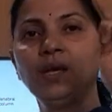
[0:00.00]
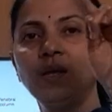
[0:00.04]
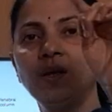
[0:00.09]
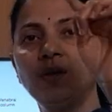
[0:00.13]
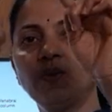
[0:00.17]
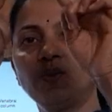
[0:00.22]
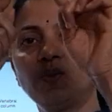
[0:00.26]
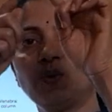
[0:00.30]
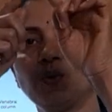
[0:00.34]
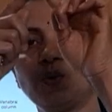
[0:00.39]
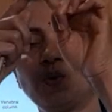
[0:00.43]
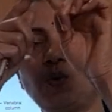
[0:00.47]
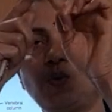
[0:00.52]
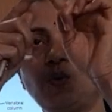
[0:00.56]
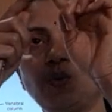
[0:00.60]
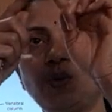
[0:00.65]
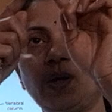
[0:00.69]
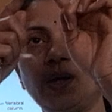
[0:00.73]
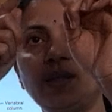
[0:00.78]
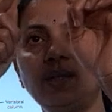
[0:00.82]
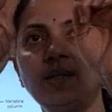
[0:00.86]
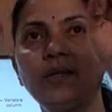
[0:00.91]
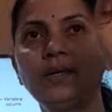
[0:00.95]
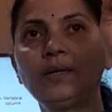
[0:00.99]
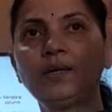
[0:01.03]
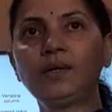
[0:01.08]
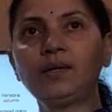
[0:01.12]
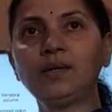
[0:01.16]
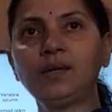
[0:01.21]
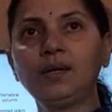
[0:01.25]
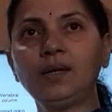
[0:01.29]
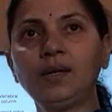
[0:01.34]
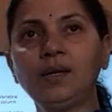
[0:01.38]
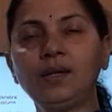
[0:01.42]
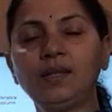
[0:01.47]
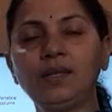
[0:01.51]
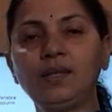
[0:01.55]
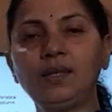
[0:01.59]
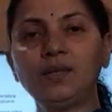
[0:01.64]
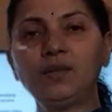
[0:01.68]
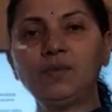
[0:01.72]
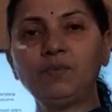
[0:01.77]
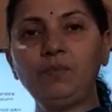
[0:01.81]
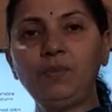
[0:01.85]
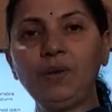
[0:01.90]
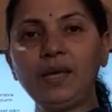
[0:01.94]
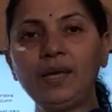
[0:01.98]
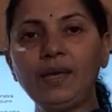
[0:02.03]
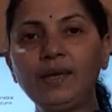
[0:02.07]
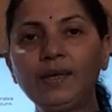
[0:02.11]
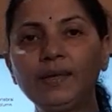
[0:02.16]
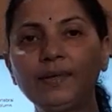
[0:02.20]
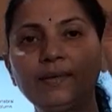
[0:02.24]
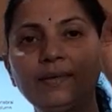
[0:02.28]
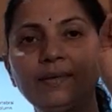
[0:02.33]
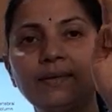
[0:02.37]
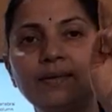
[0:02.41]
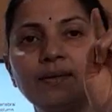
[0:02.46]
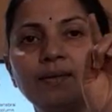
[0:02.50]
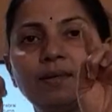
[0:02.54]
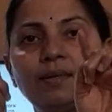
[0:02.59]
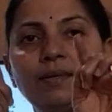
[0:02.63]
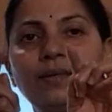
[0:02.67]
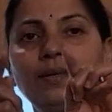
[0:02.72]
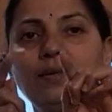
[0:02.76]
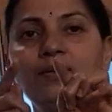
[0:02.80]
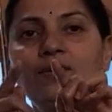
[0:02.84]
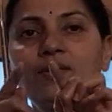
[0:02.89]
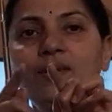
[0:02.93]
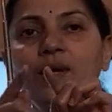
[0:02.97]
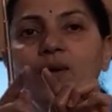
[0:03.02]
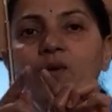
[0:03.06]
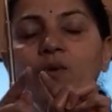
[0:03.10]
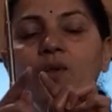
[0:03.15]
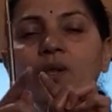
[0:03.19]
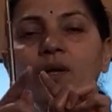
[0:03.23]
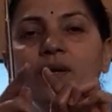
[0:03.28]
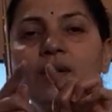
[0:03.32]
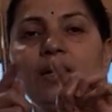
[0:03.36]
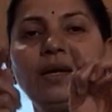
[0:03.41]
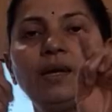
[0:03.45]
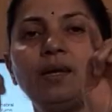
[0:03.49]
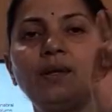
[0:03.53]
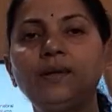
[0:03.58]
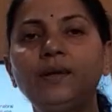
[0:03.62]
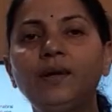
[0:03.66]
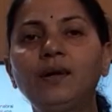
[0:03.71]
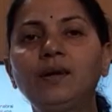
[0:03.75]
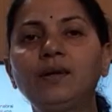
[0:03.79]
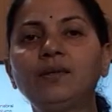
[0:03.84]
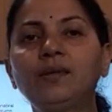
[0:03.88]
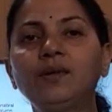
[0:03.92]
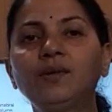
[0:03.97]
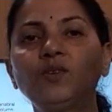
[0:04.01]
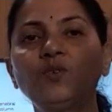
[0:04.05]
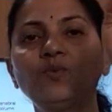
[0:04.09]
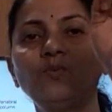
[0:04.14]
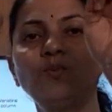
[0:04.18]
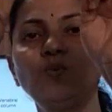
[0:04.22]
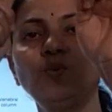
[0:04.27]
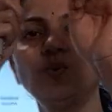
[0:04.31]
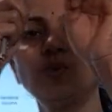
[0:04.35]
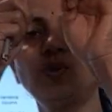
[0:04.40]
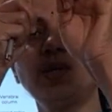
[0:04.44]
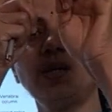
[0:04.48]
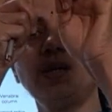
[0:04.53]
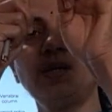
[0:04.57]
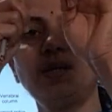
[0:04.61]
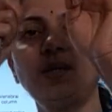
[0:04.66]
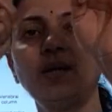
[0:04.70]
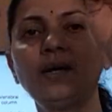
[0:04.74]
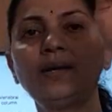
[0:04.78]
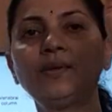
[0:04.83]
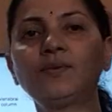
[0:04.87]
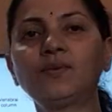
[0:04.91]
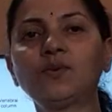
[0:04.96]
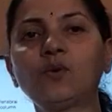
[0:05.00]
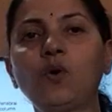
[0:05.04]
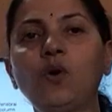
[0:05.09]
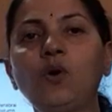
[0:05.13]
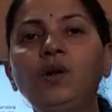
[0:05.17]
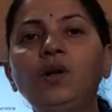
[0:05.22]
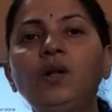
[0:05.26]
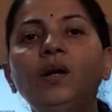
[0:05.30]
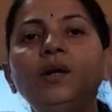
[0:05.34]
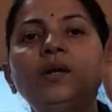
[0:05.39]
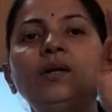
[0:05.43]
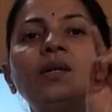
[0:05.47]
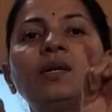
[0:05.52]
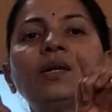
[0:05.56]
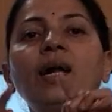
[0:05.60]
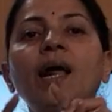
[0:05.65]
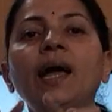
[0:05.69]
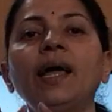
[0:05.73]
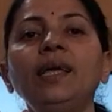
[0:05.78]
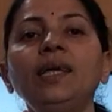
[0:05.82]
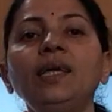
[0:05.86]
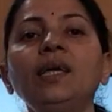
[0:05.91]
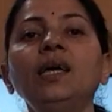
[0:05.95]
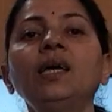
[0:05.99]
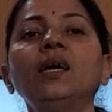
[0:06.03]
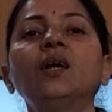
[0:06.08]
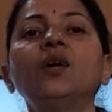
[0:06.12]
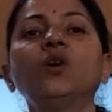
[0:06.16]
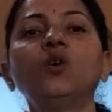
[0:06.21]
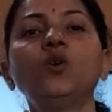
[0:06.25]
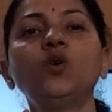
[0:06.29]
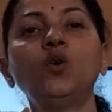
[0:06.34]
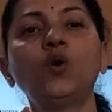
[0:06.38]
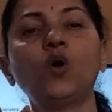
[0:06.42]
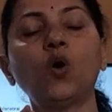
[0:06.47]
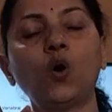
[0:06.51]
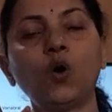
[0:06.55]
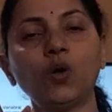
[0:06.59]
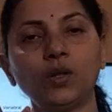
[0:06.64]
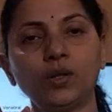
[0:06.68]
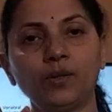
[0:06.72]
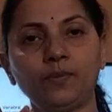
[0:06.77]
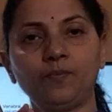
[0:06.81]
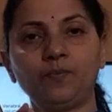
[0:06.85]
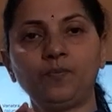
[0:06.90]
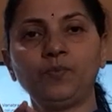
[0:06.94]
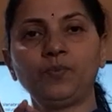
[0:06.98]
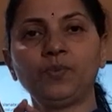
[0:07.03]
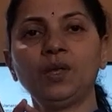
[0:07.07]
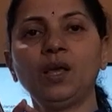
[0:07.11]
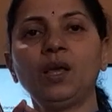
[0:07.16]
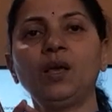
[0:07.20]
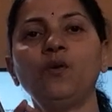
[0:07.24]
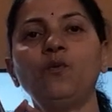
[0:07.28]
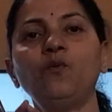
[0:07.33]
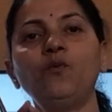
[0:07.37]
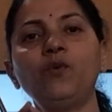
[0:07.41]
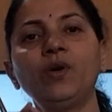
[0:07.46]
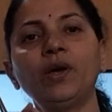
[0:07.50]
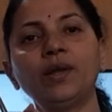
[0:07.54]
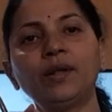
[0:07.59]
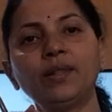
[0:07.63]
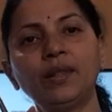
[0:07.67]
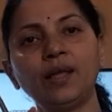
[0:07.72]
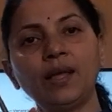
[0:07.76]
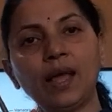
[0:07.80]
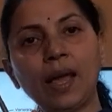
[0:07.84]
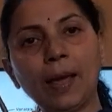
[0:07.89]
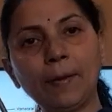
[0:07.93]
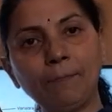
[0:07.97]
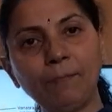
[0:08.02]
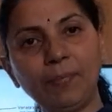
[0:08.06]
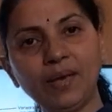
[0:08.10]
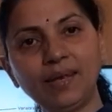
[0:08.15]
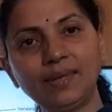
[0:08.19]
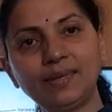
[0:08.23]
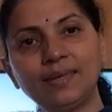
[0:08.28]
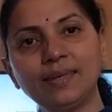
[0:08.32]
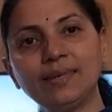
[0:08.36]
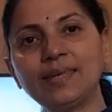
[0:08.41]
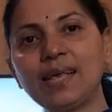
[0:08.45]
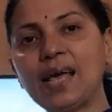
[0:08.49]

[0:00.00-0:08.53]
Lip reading: So together, this base, this triangular area, the smooth area is called trigone, where the apex is